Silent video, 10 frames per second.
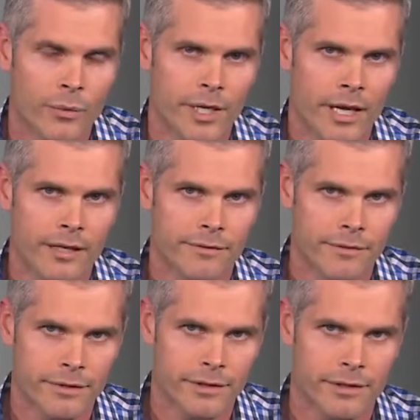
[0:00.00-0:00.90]
We kind of
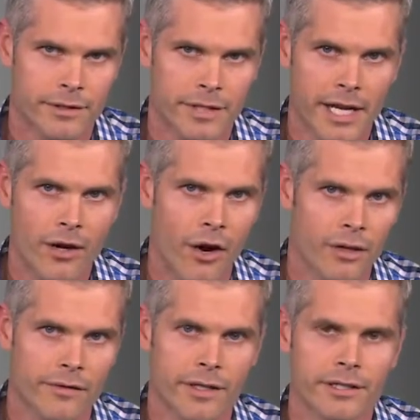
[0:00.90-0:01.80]
take
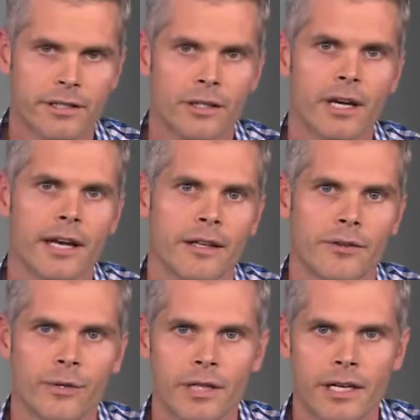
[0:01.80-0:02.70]
all of this and look at it
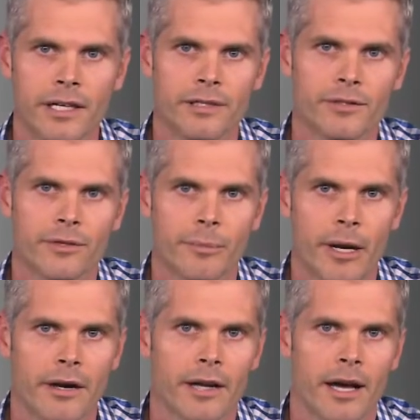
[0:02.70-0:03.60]
through a lens or a
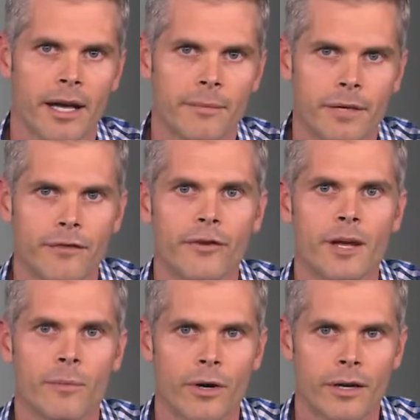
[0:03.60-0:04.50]
paradigm, a
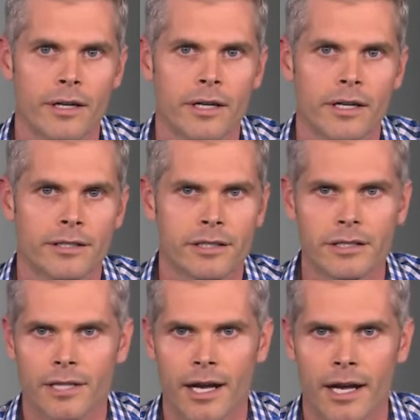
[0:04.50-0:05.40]
framework to
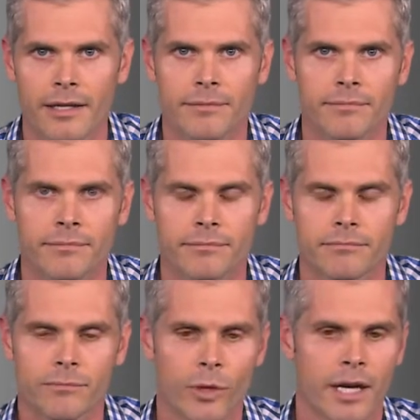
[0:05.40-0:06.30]
decide
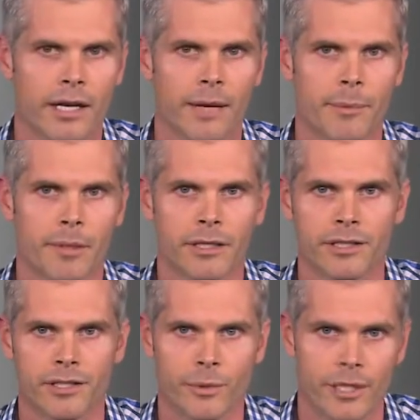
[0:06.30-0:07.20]
what kind of
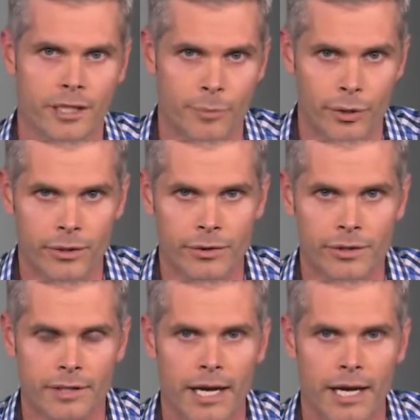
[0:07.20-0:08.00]
capabilities do we need to produce?